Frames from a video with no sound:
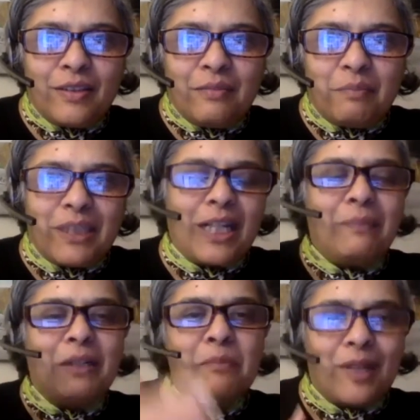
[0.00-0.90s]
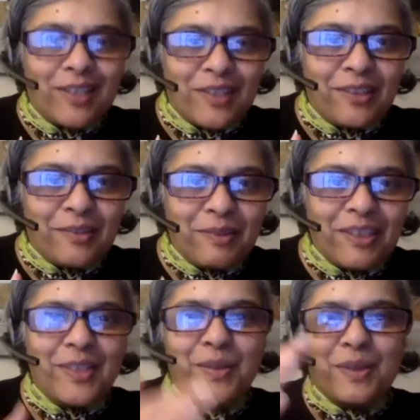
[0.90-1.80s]
becoming present, which
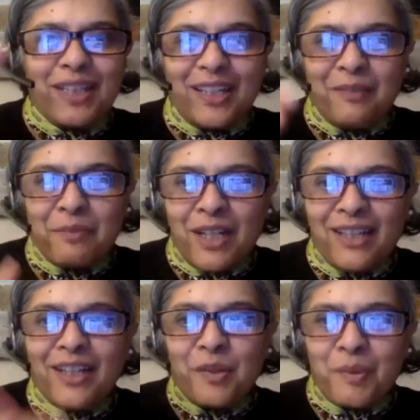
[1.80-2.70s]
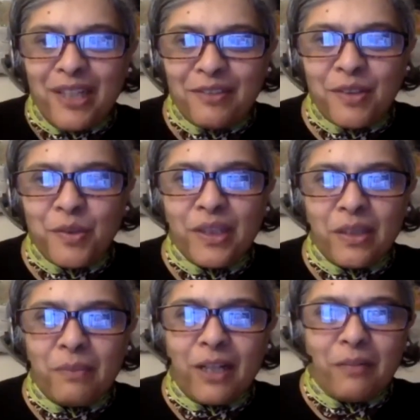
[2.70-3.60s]
is another way of talking
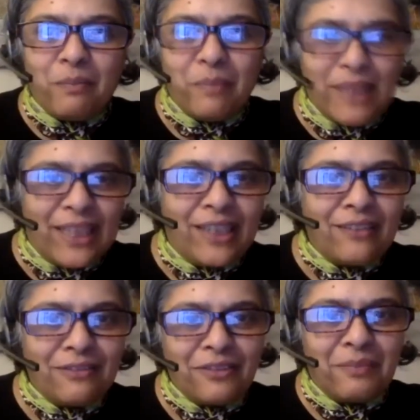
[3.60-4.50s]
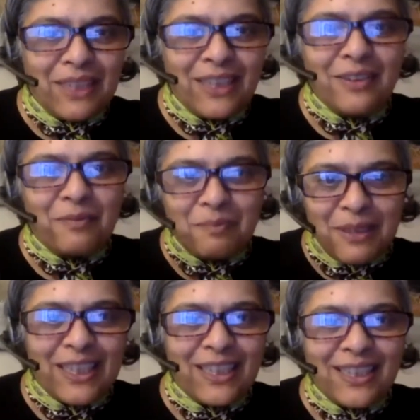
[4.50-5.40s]
about being for me, of
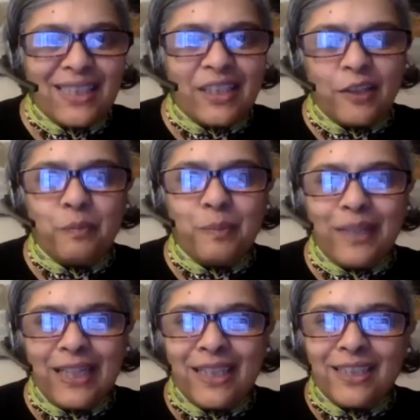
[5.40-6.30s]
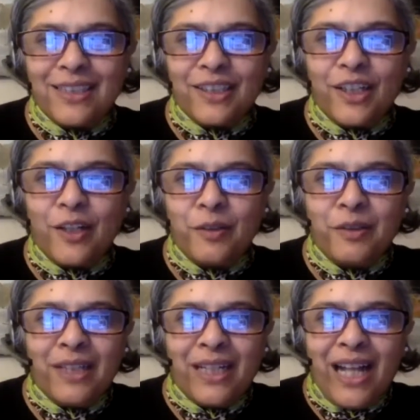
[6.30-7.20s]
being in a state of being, is to go,
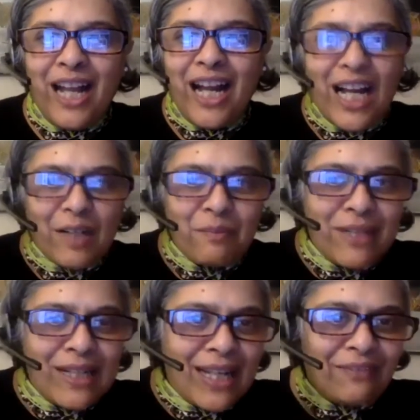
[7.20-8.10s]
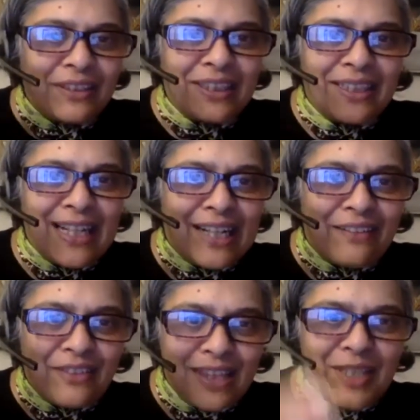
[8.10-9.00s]
I'm never going to have
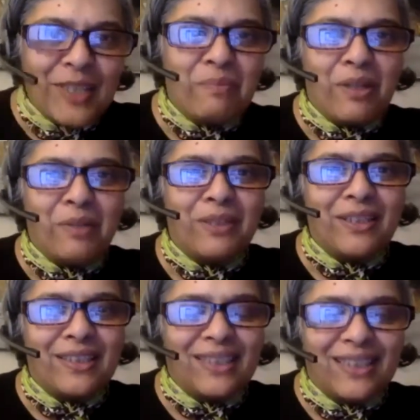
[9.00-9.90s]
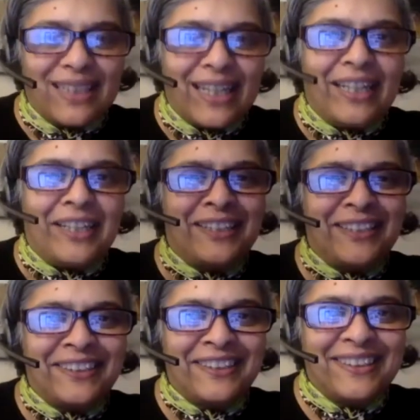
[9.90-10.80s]
this moment again.
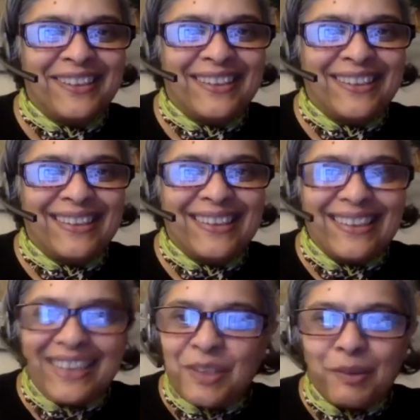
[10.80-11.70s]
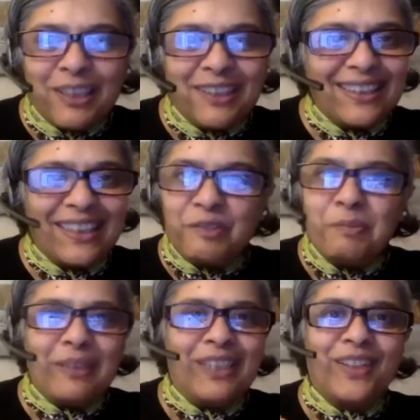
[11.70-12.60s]
This one, it will
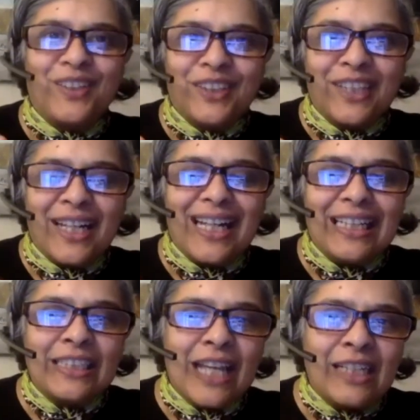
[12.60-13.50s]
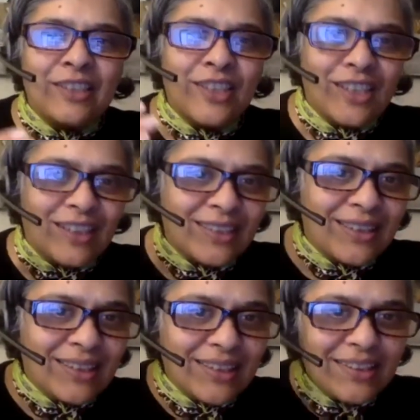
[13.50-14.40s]
be gone. And just
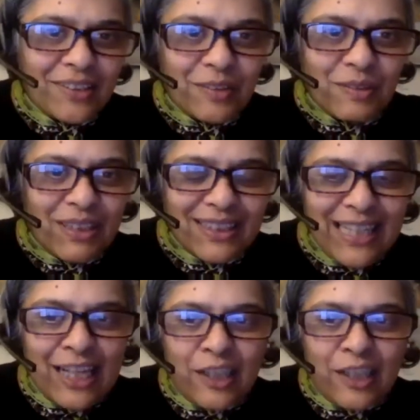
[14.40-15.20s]
that